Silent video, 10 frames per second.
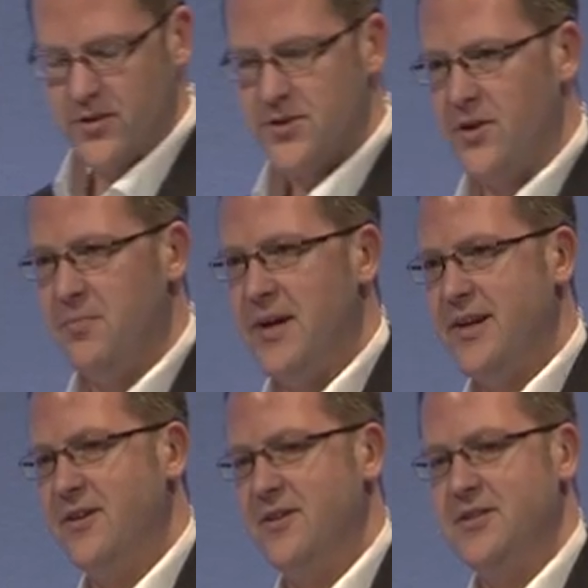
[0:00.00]
First of all,
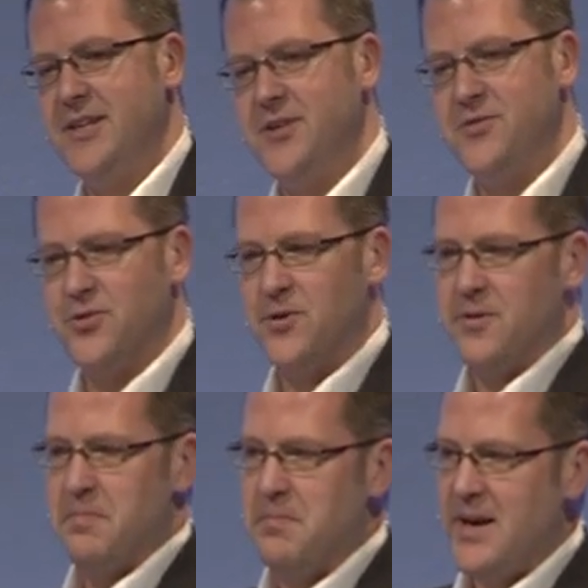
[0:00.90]
miiCard stands
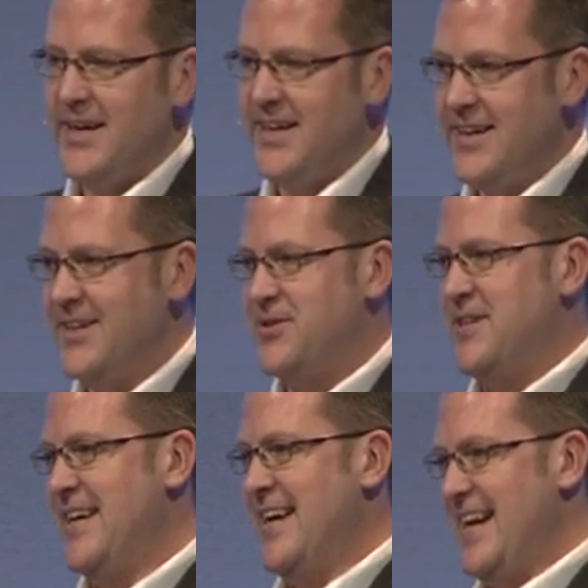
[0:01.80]
for My
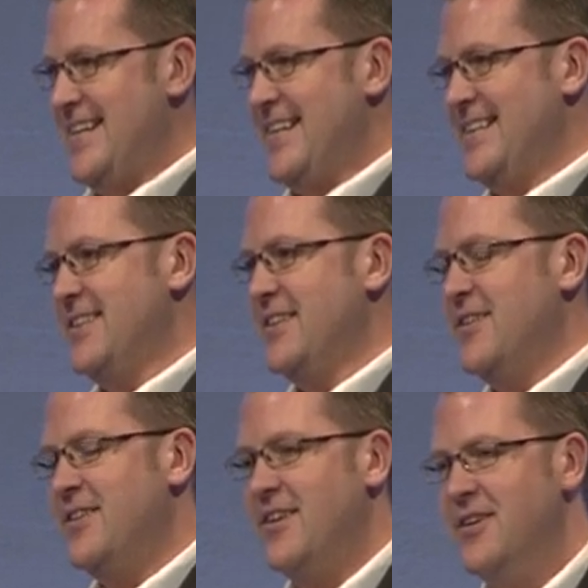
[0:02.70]
Internet
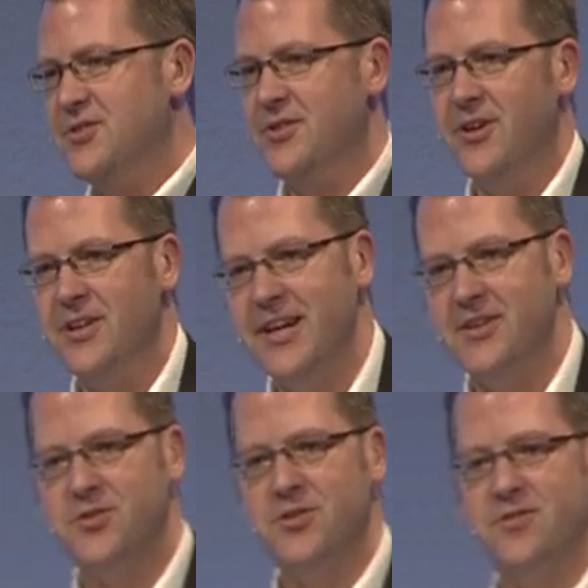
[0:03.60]
Identity and is an online